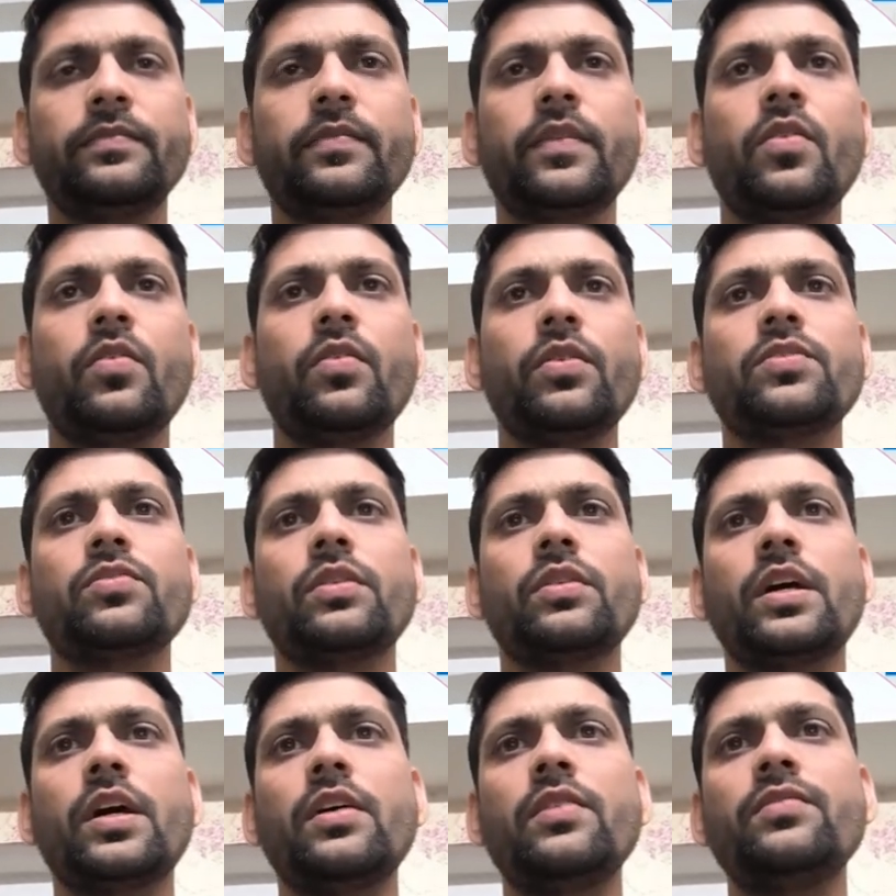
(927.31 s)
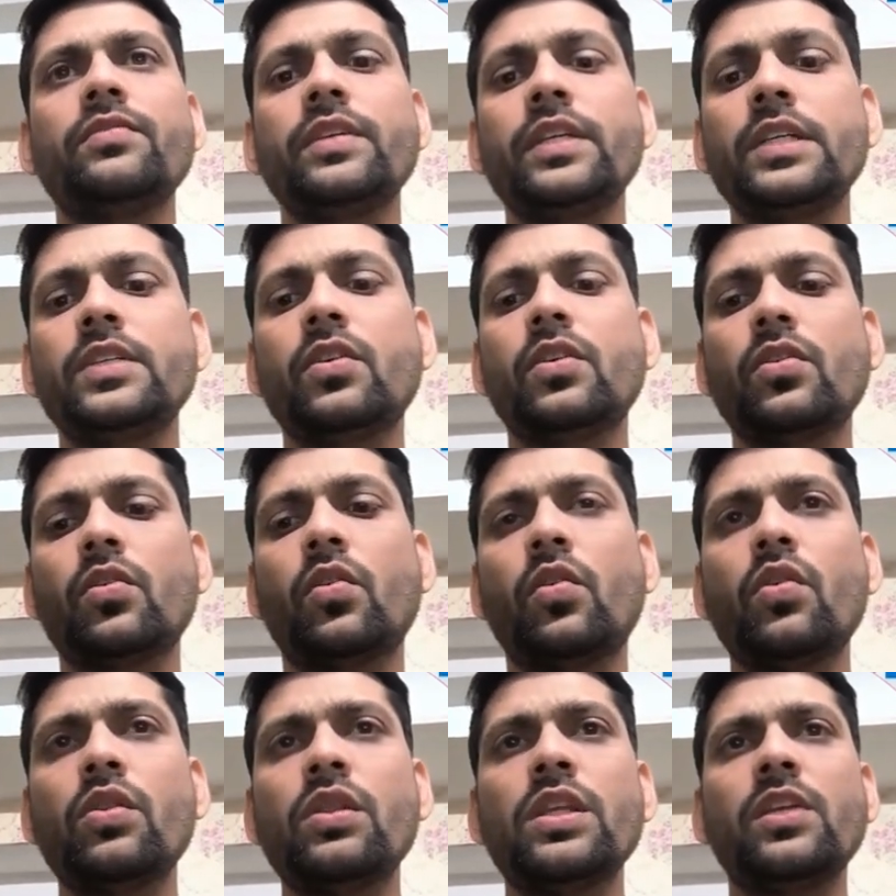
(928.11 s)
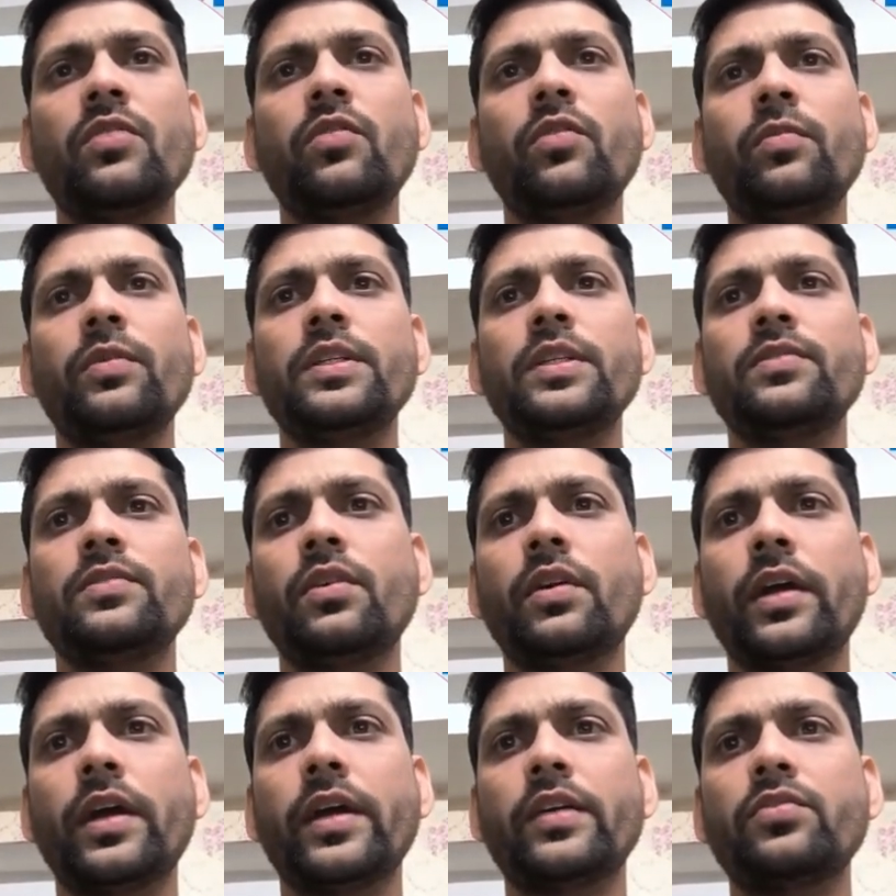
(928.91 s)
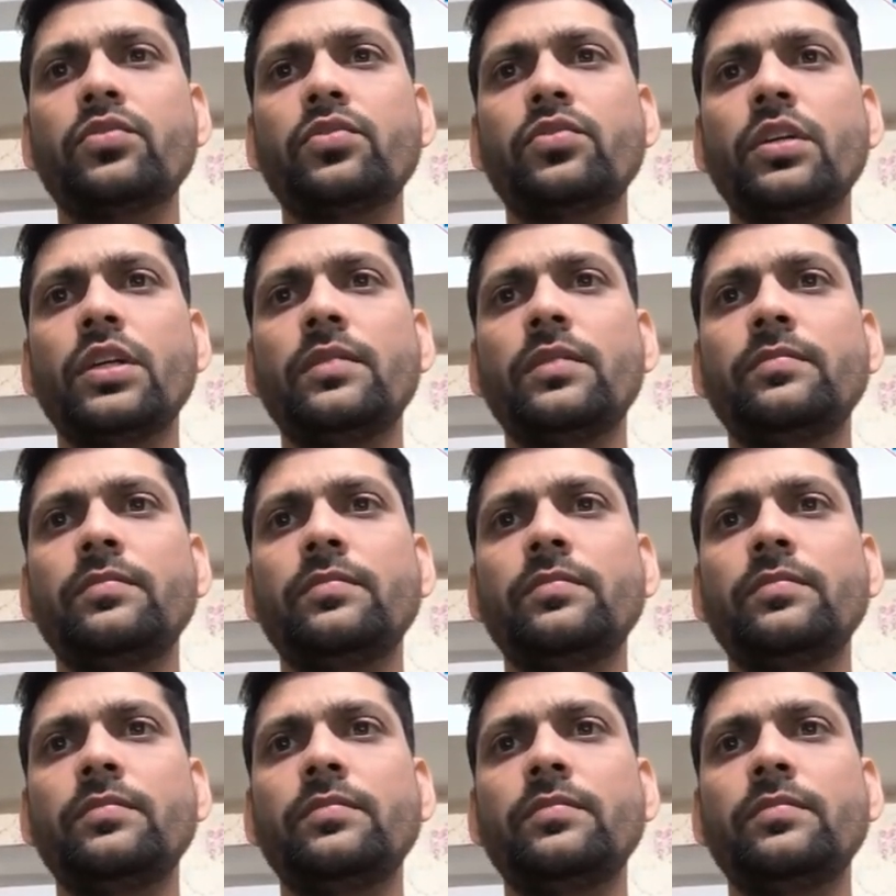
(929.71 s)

okay, so now we got all the information for actual